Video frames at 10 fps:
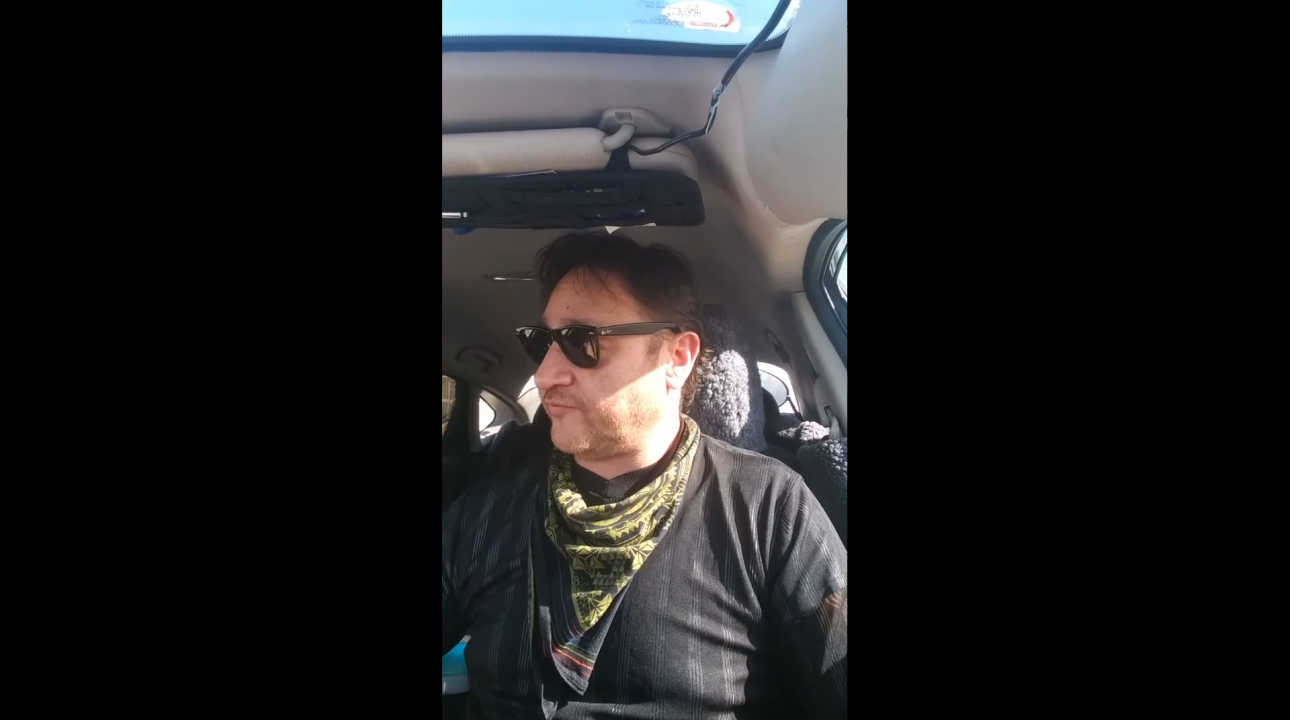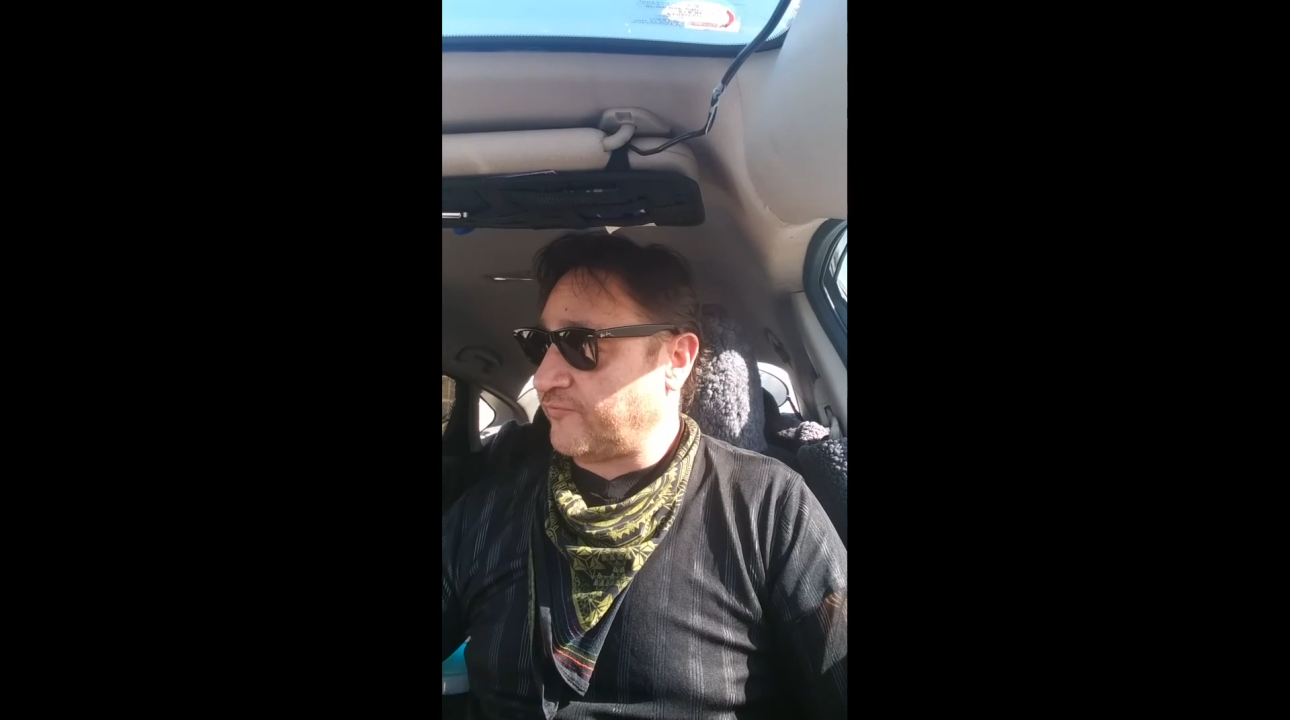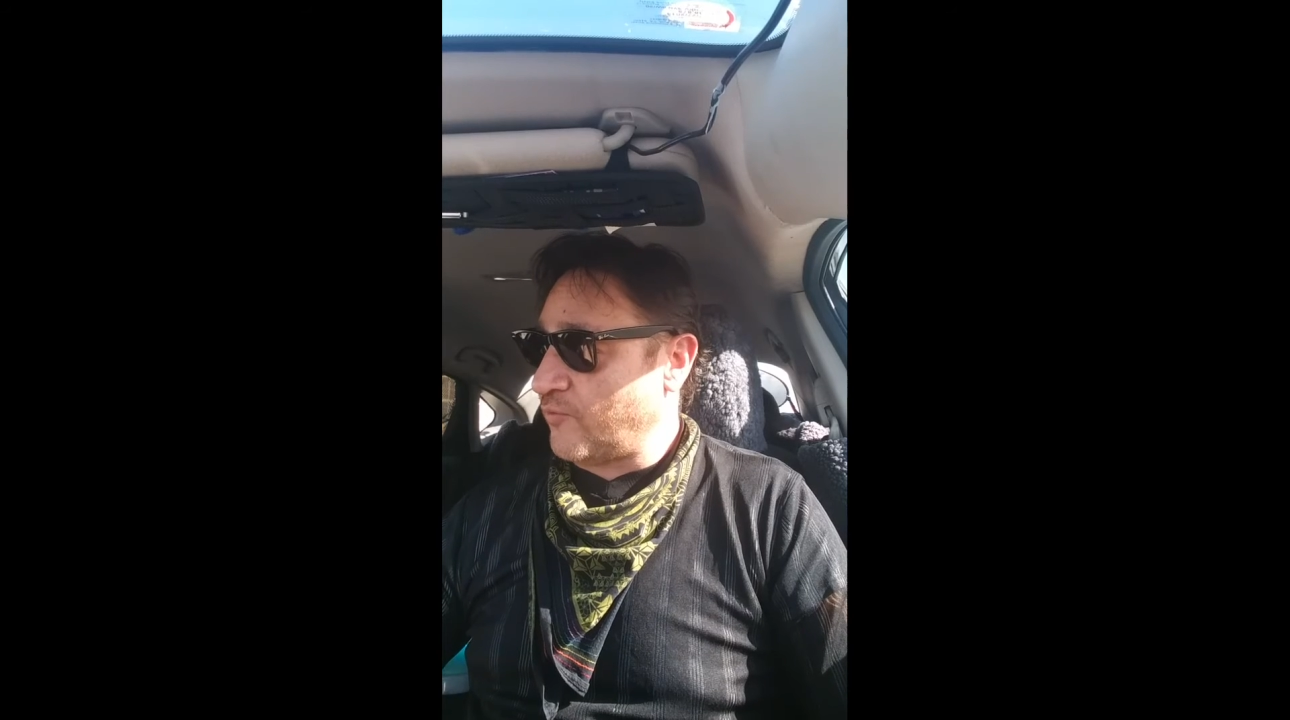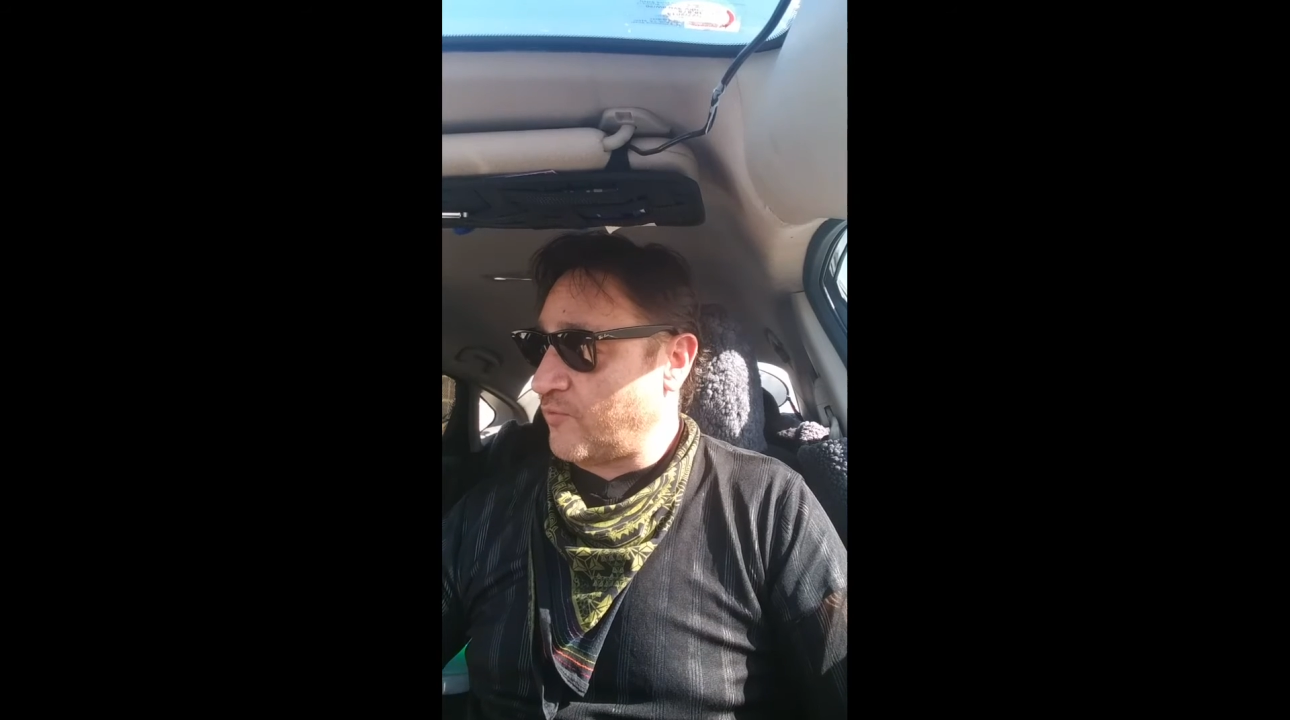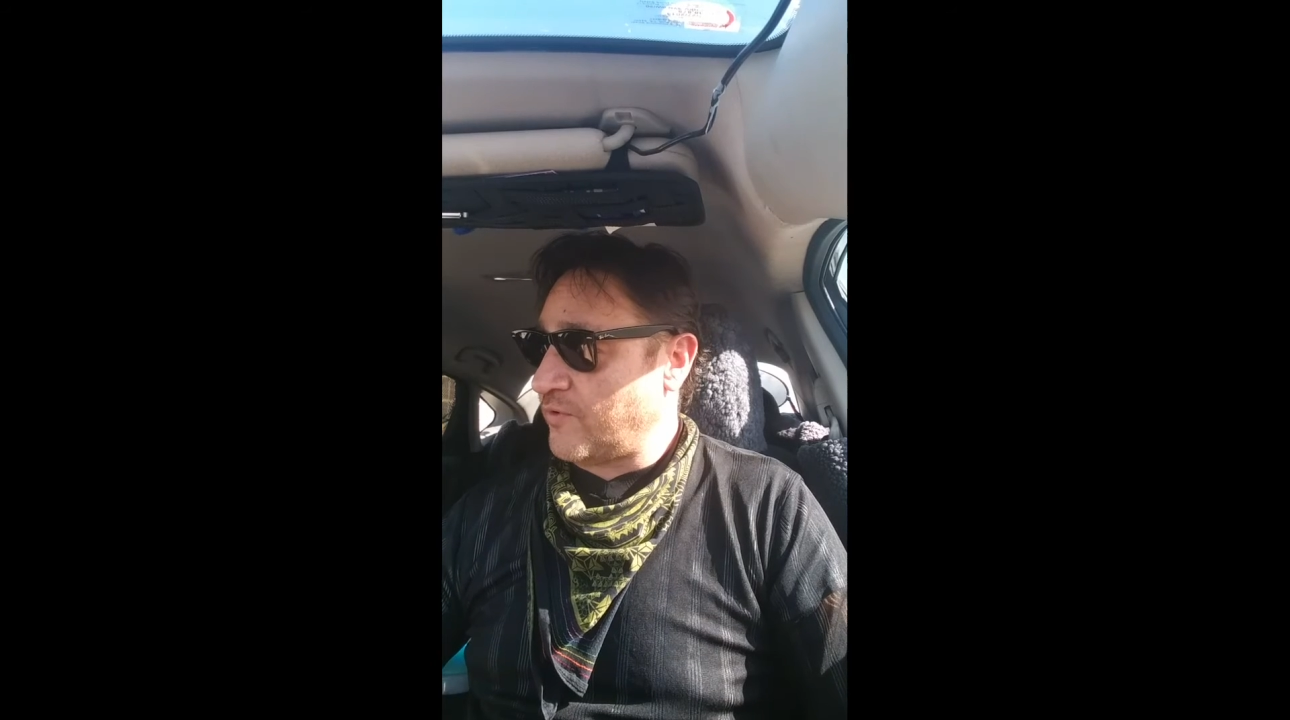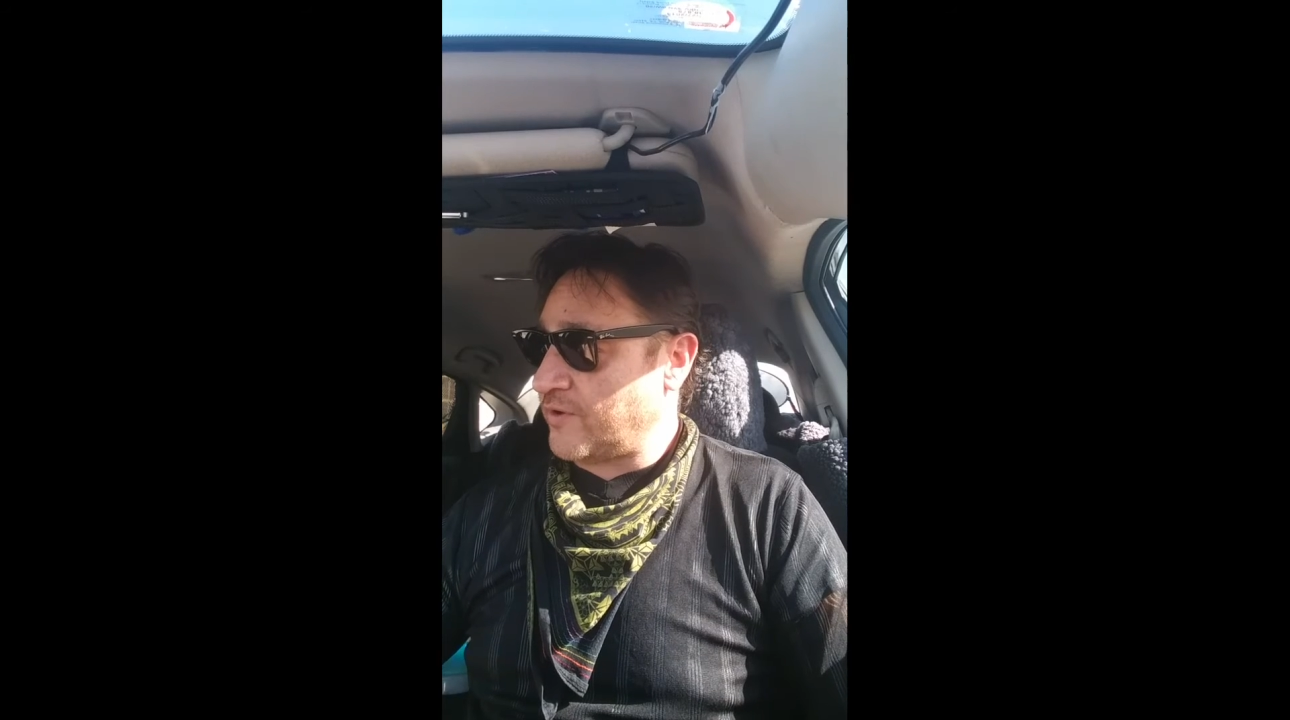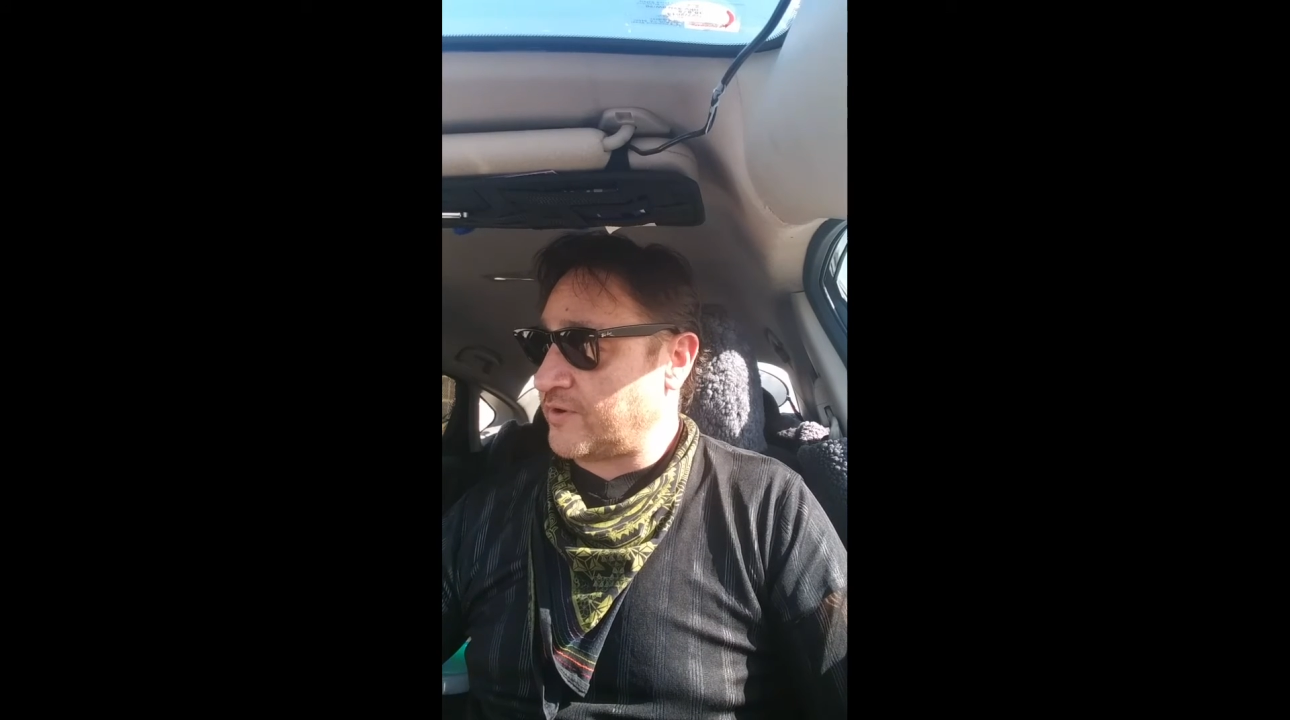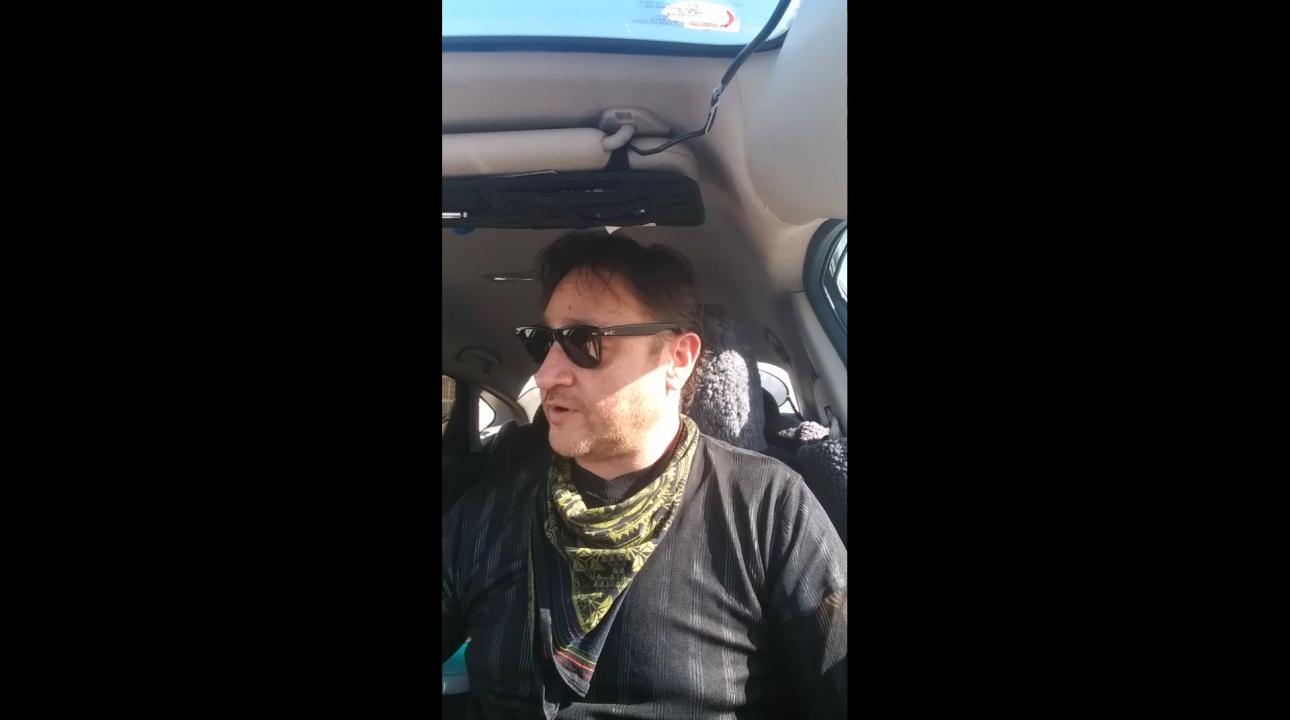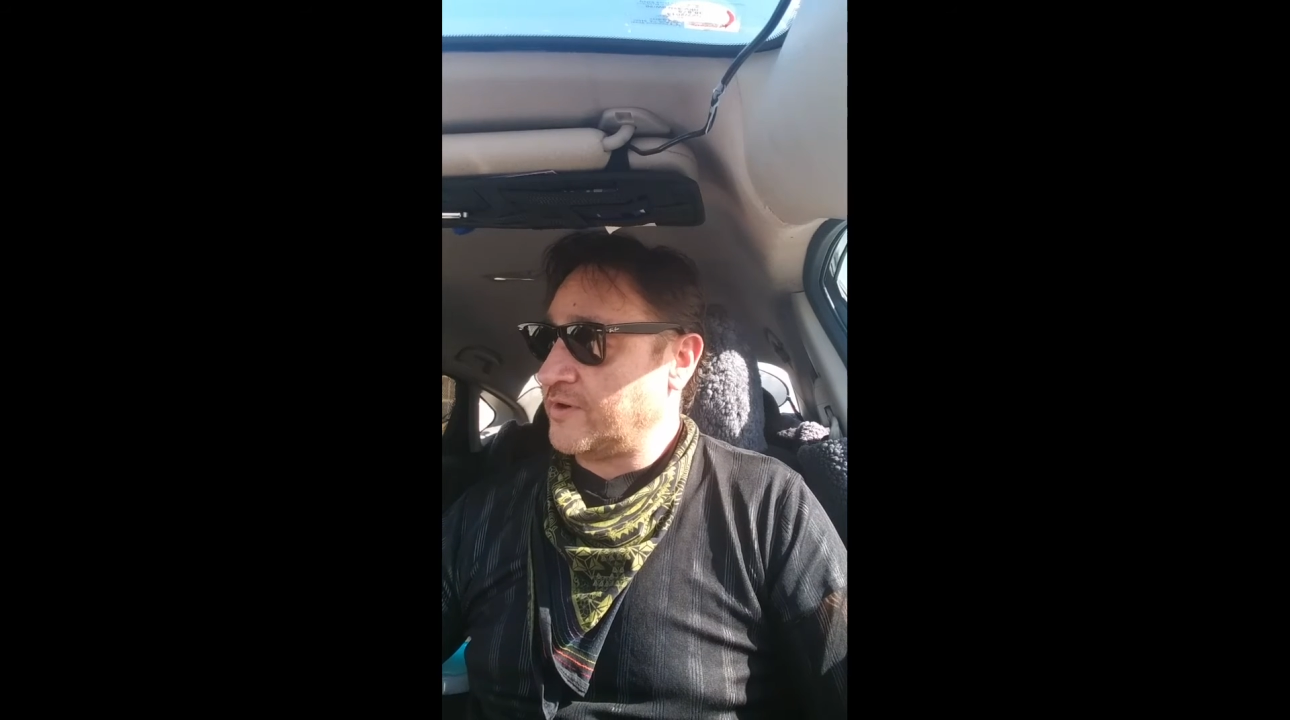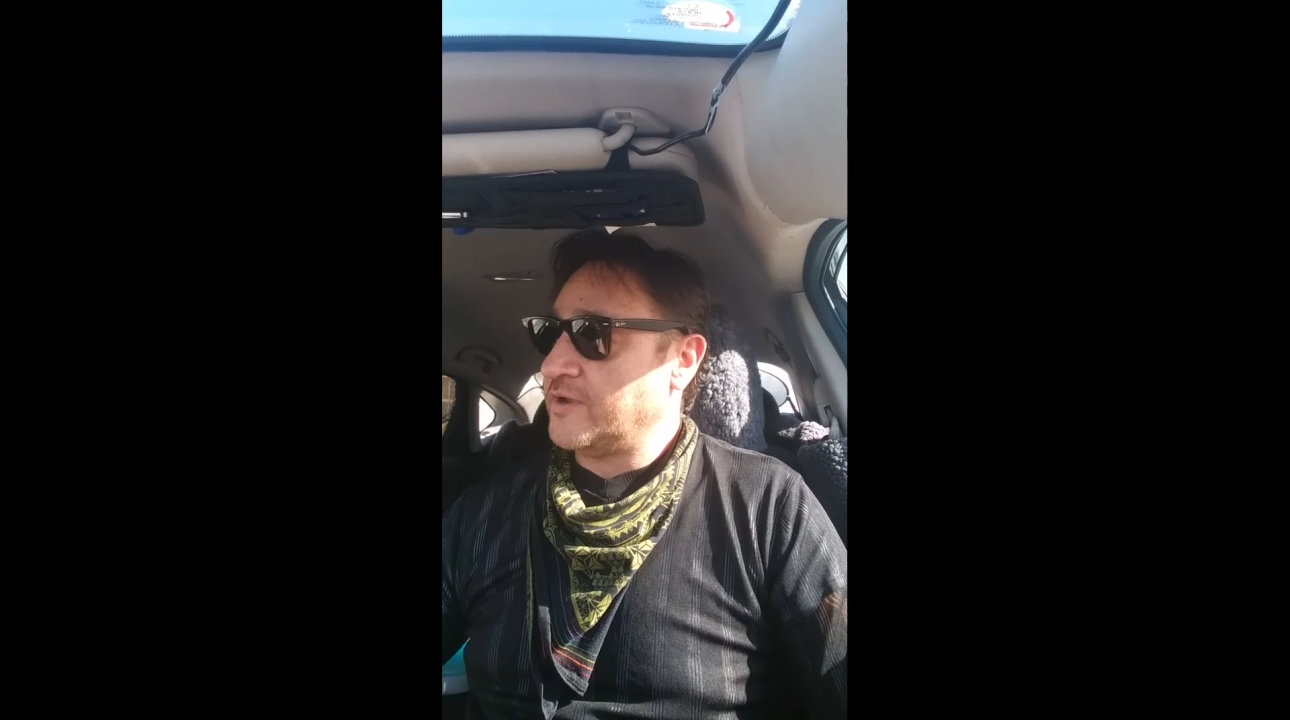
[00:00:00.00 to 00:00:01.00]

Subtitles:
for